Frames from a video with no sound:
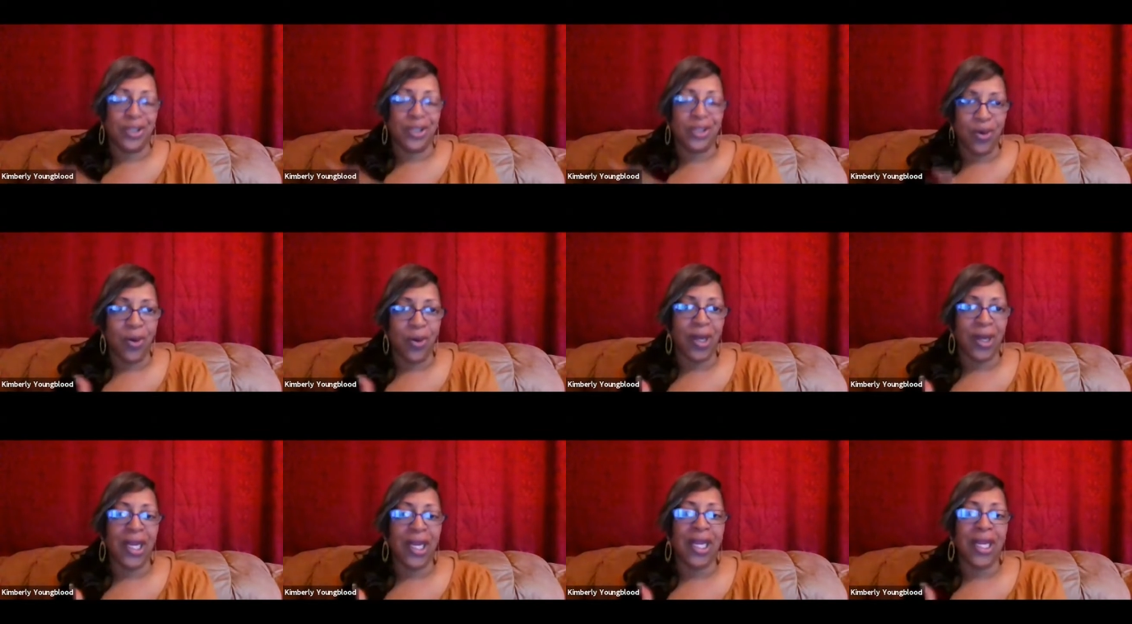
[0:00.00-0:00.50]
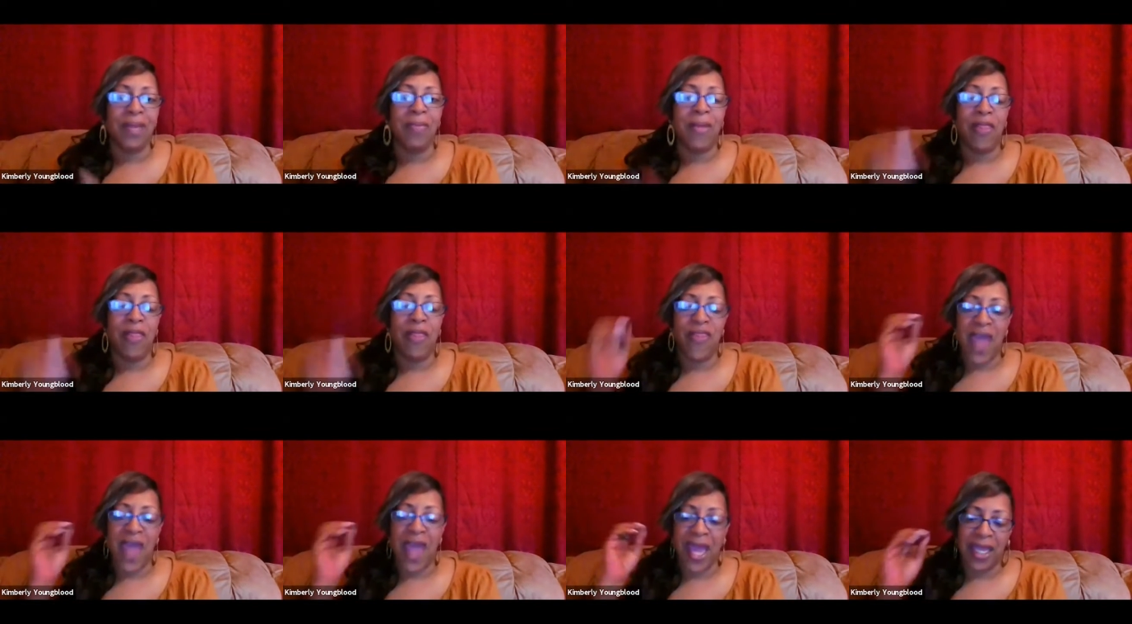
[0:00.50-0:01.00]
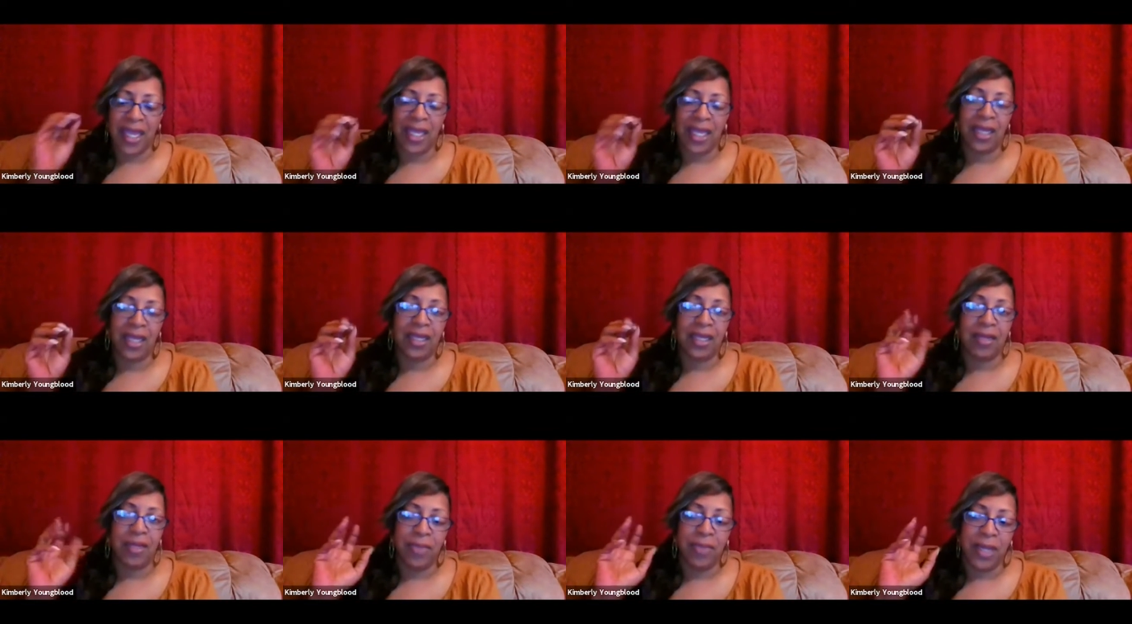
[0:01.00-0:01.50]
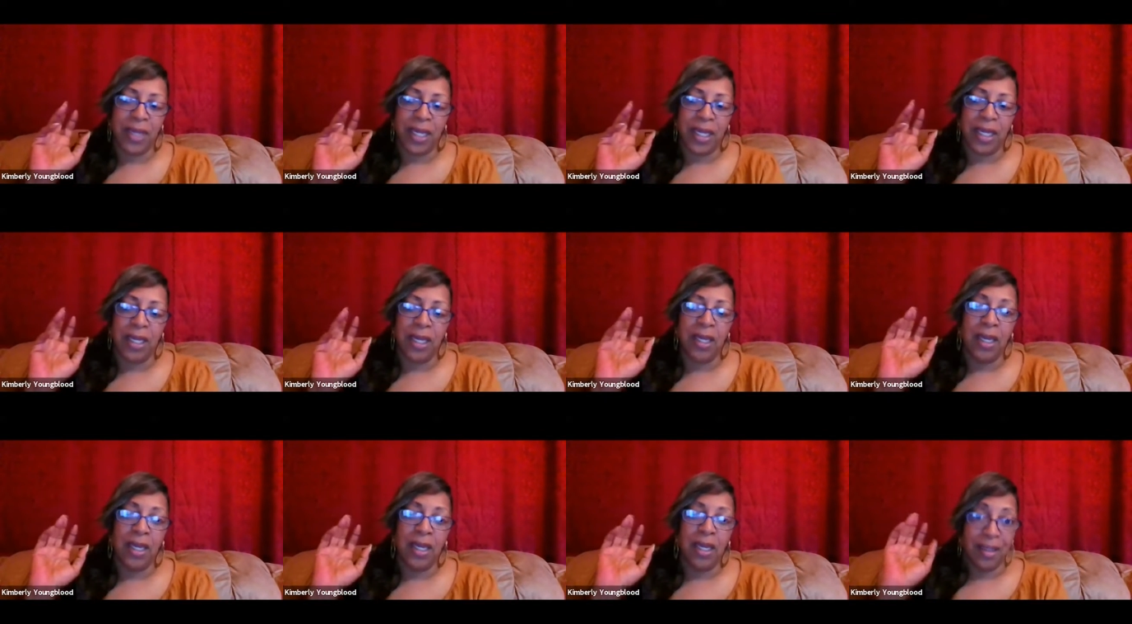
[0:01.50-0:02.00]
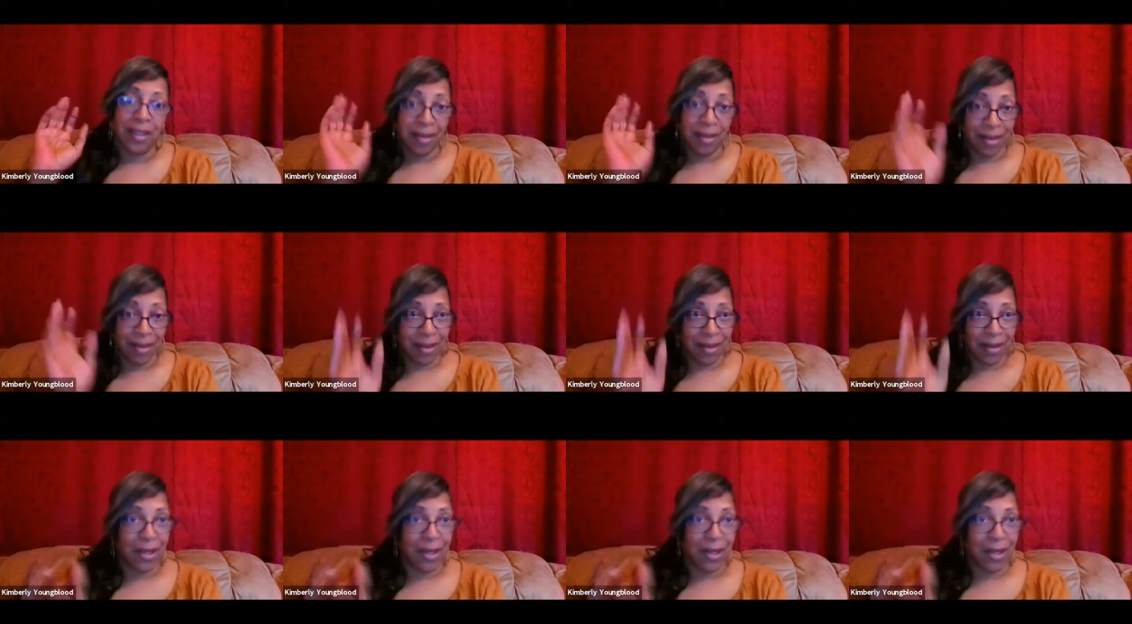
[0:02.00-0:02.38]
or snorting, but that it could be